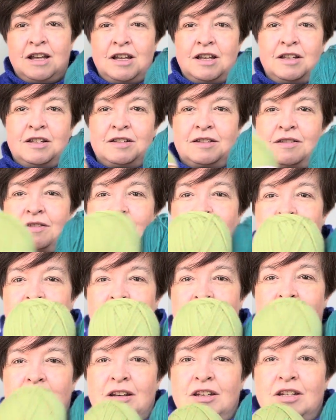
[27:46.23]
so
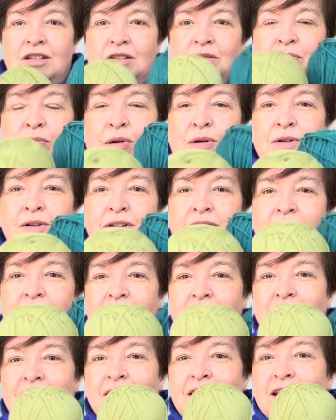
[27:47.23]
I just bought
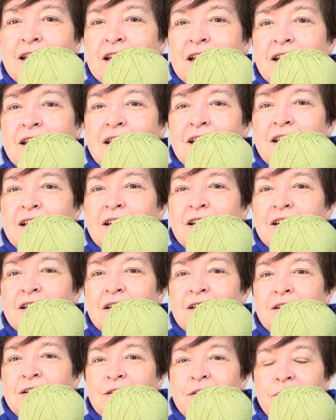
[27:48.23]

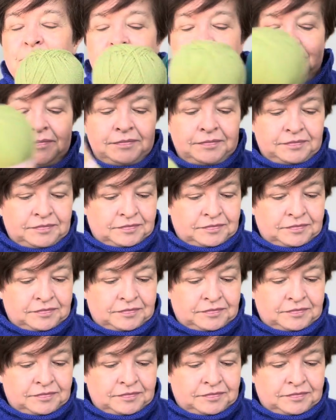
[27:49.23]
the